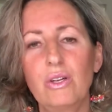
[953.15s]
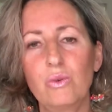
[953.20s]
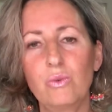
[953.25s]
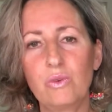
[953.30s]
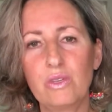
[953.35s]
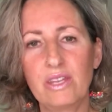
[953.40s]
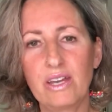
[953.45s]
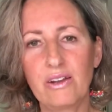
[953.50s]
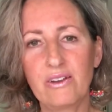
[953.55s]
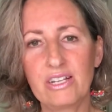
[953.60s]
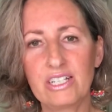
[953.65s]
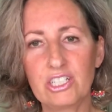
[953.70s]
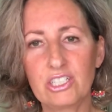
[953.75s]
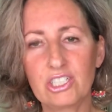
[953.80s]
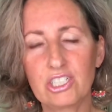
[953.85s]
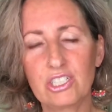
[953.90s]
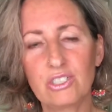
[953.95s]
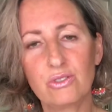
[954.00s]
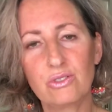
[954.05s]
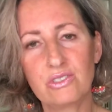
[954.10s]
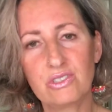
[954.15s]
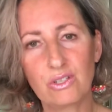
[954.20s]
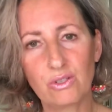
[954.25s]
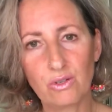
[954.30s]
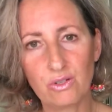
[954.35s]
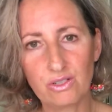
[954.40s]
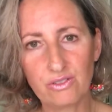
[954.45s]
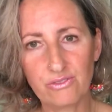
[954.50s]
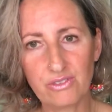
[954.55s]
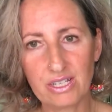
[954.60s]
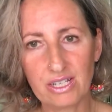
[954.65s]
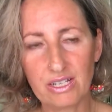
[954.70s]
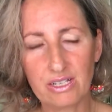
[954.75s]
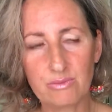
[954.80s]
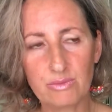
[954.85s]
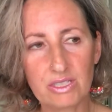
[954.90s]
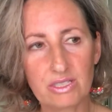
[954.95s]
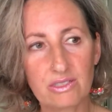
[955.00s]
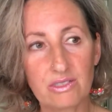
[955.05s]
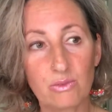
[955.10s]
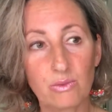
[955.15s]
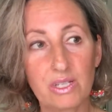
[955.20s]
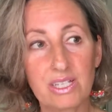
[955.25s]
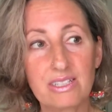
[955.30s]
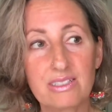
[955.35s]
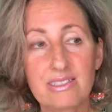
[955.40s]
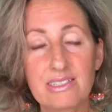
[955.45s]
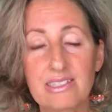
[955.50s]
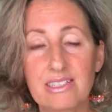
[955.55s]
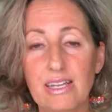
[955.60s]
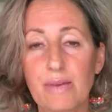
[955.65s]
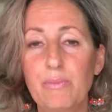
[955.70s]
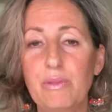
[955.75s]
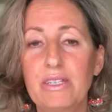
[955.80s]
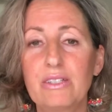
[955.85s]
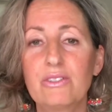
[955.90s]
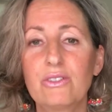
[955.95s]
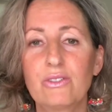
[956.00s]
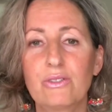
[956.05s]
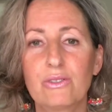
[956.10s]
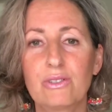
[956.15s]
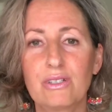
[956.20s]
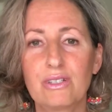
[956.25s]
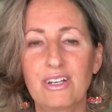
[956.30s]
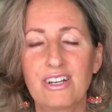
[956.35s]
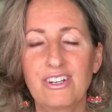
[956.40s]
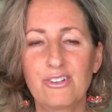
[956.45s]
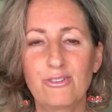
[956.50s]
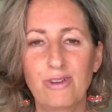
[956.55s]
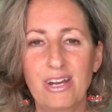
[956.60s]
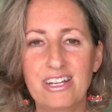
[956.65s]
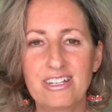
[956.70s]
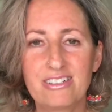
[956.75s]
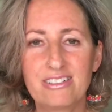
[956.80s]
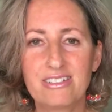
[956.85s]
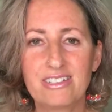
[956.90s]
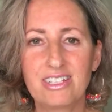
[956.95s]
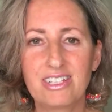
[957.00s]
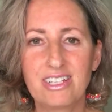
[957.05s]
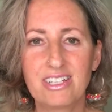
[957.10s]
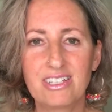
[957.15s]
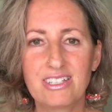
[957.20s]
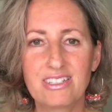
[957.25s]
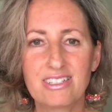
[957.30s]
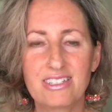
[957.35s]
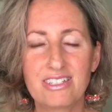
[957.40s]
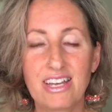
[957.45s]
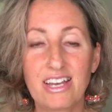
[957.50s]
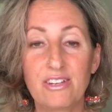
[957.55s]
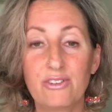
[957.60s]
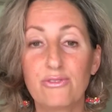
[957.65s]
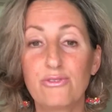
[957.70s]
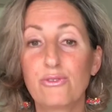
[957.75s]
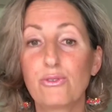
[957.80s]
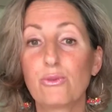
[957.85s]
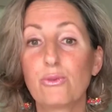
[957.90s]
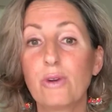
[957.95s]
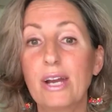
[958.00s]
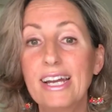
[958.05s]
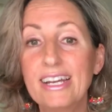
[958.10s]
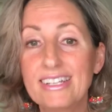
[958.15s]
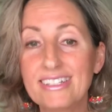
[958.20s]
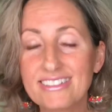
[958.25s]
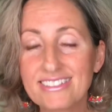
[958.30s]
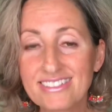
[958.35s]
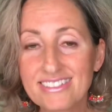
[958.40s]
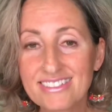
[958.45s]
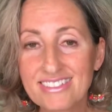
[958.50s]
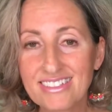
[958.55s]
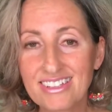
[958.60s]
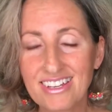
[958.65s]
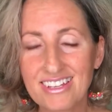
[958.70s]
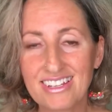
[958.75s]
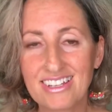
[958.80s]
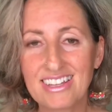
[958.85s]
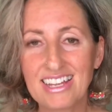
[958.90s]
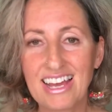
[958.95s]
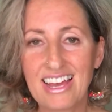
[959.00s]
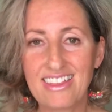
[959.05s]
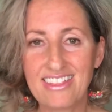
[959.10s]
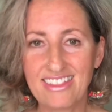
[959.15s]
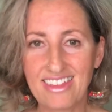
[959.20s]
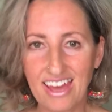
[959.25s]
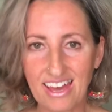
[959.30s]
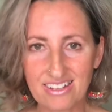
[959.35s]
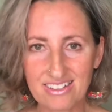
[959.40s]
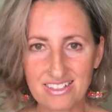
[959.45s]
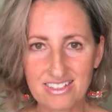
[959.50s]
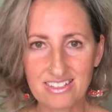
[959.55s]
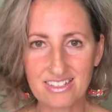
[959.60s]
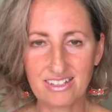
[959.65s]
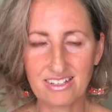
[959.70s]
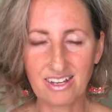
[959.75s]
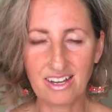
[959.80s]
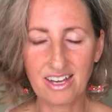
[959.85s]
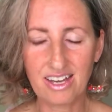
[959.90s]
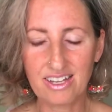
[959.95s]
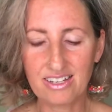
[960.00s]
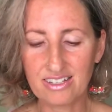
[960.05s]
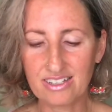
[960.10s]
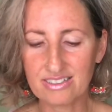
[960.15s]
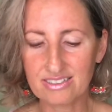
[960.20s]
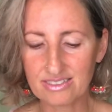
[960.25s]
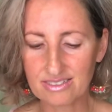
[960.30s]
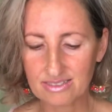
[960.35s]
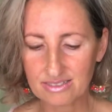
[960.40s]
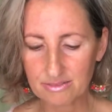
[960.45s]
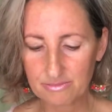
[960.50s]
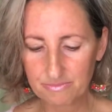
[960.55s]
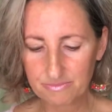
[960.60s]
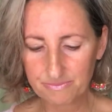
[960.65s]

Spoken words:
with our energy using all of the elements, that we can step into a greater state of grace and allow that to guide us.